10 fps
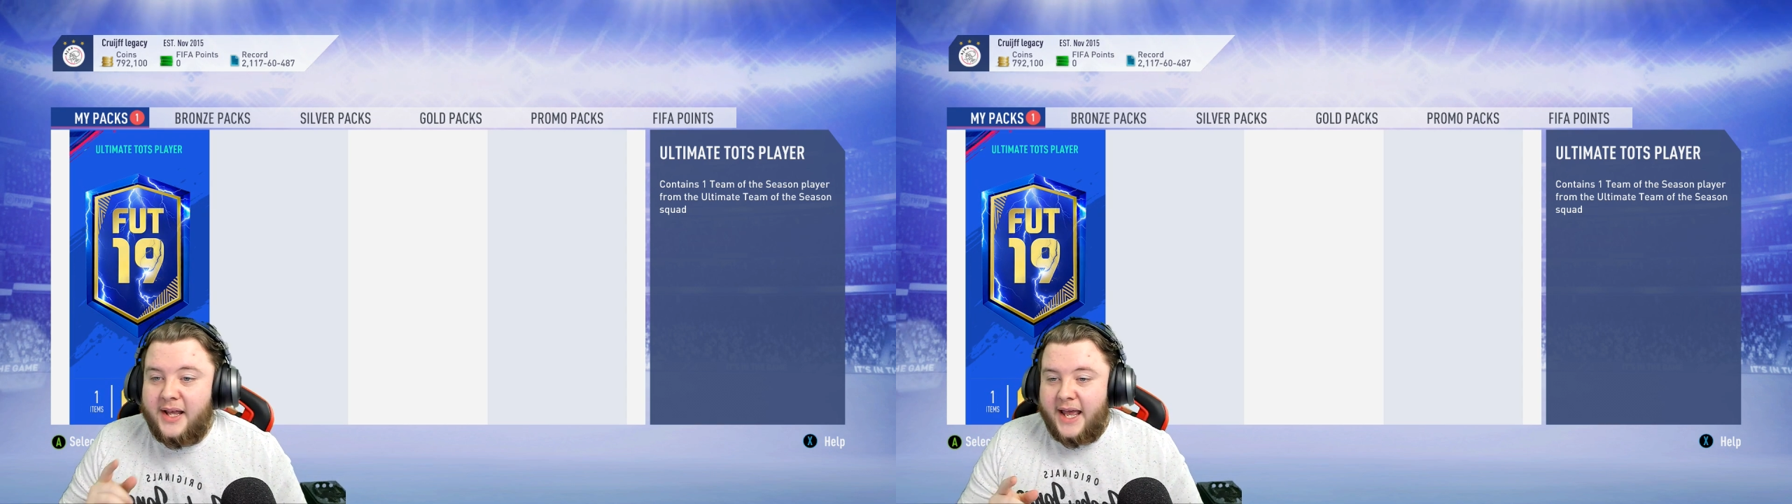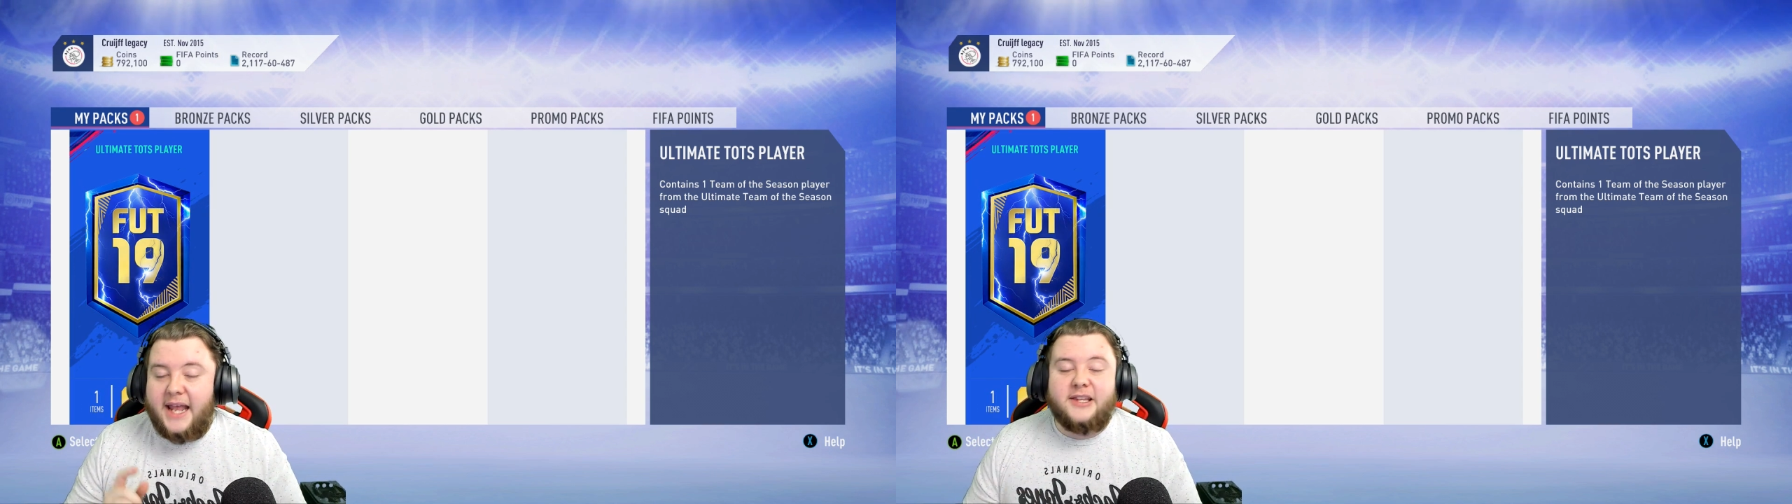
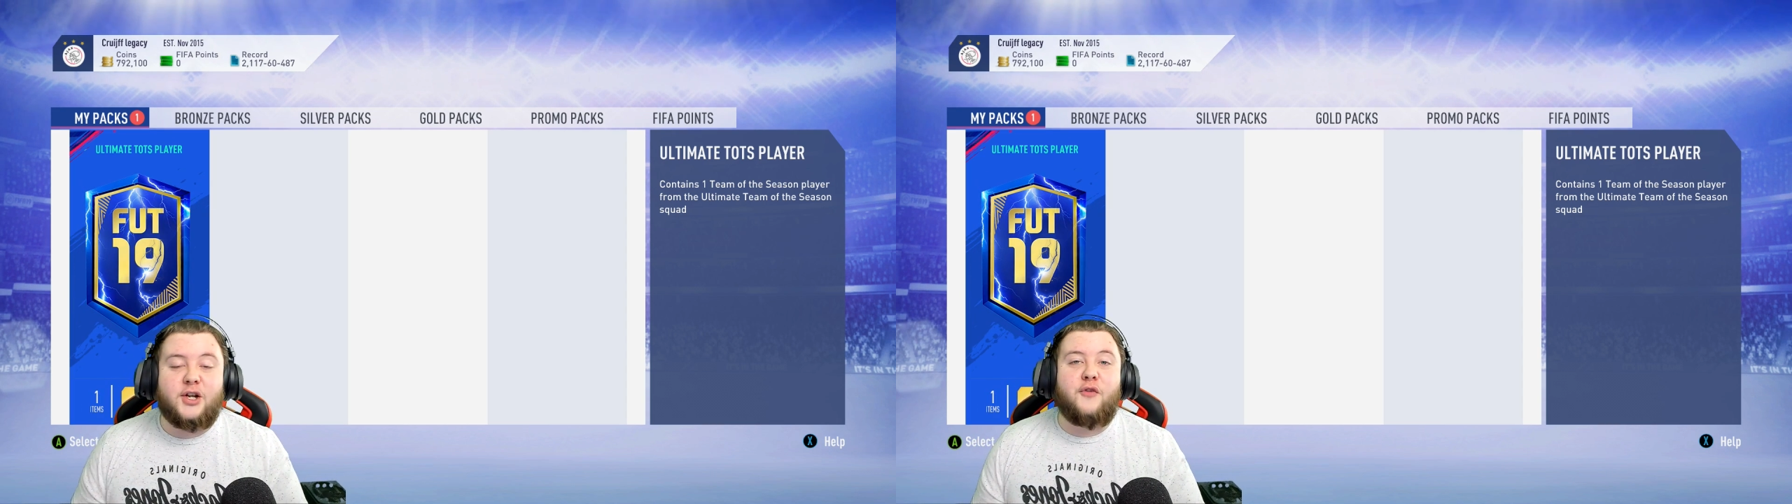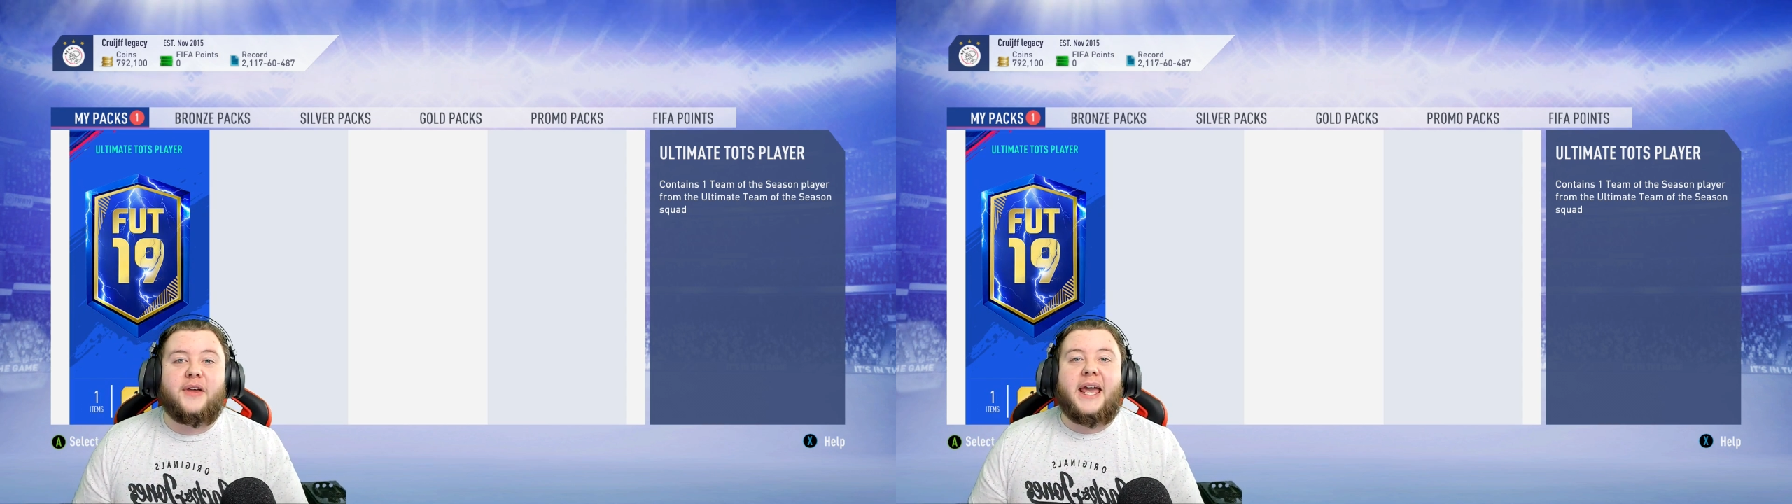hit the
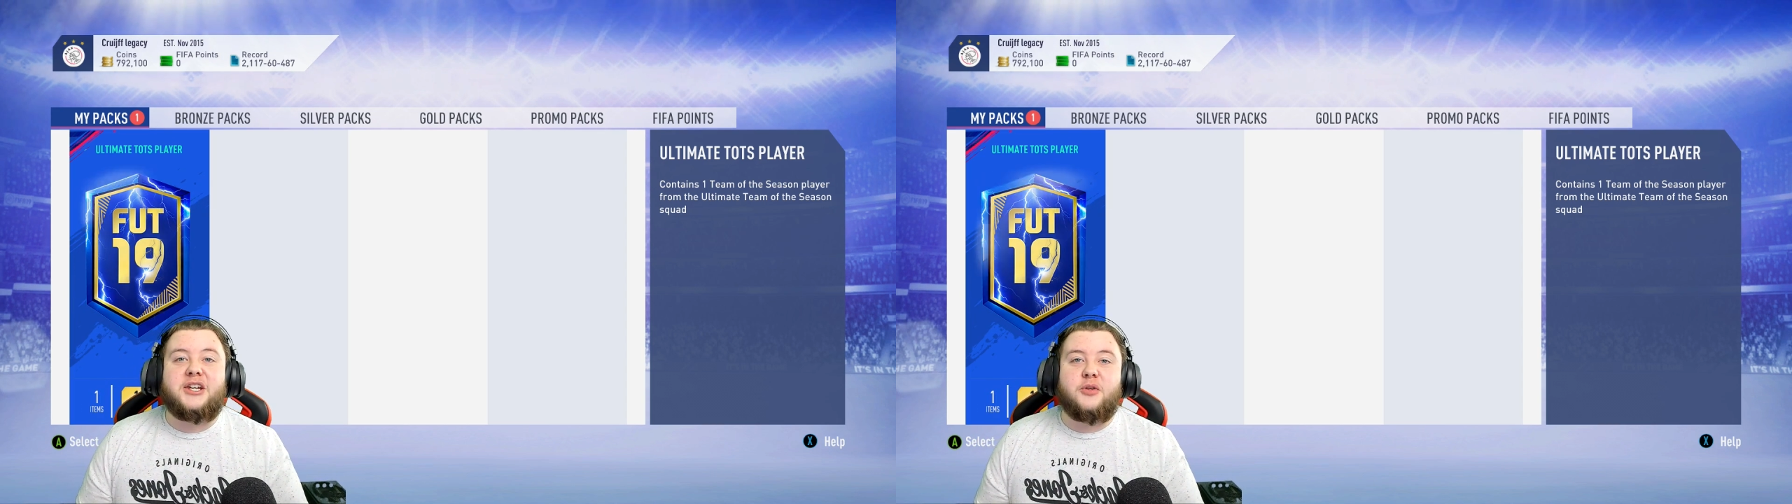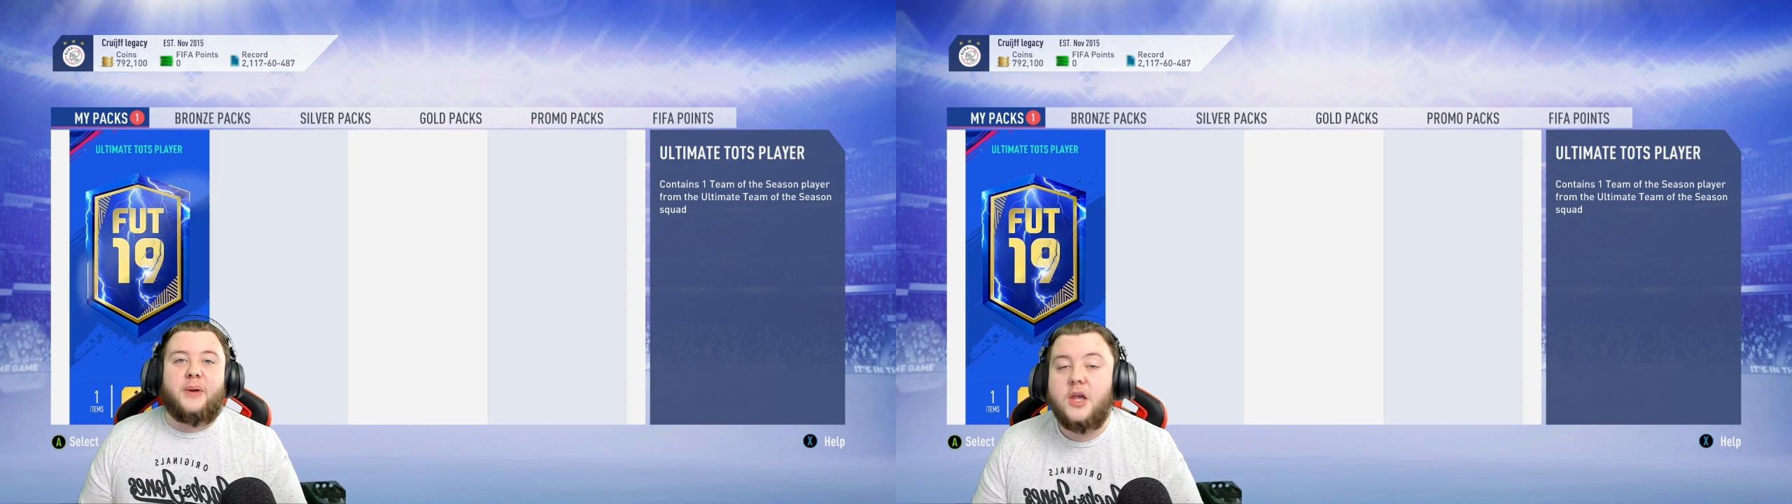notification bell